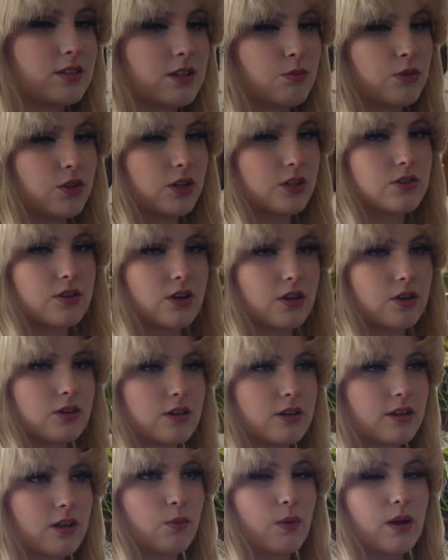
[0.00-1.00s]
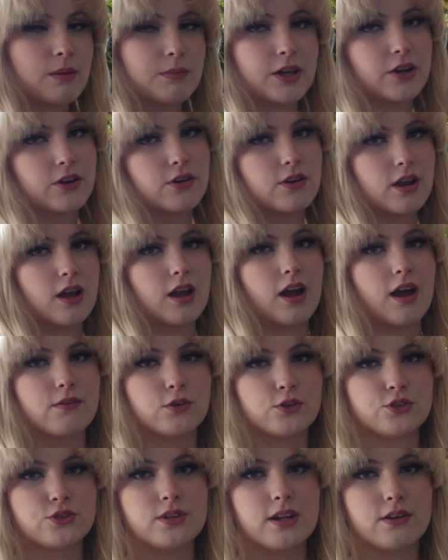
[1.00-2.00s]
some things that I could have done way better. I've
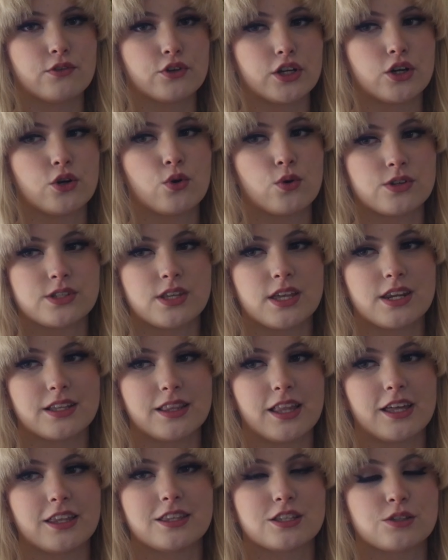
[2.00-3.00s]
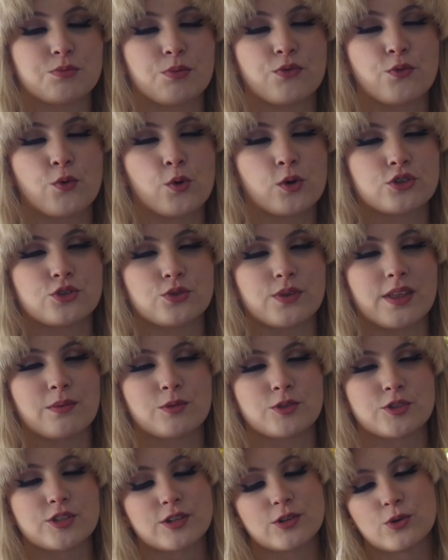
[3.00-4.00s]
also never done corseting like this before, so that
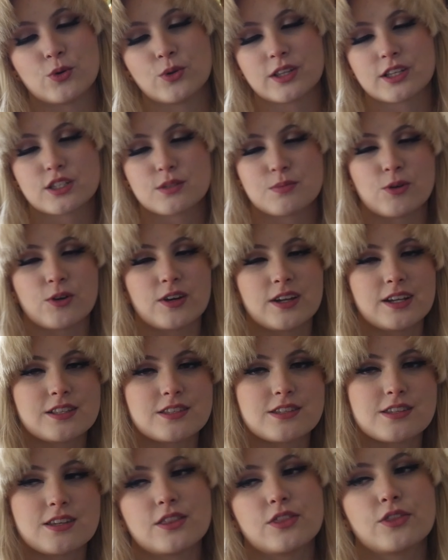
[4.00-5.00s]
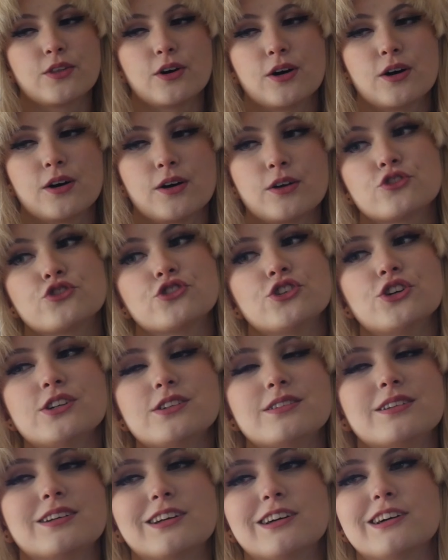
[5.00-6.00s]
was a whole experience. The
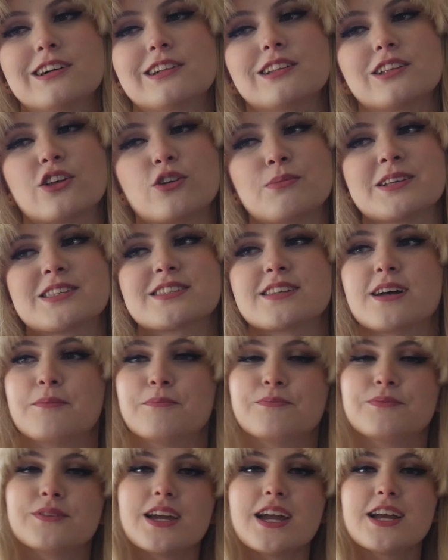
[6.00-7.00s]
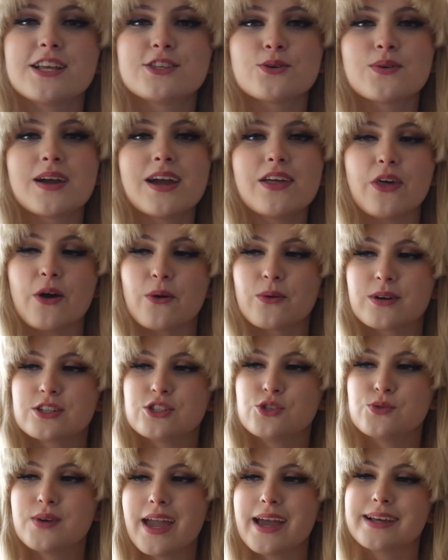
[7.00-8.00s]
shirt, a little messed up. It's okay though,
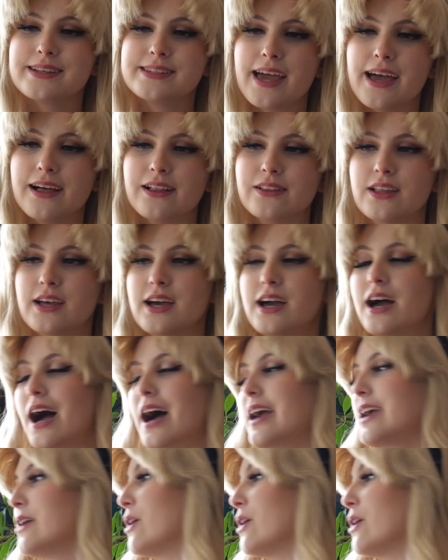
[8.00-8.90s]
because you can't tell. I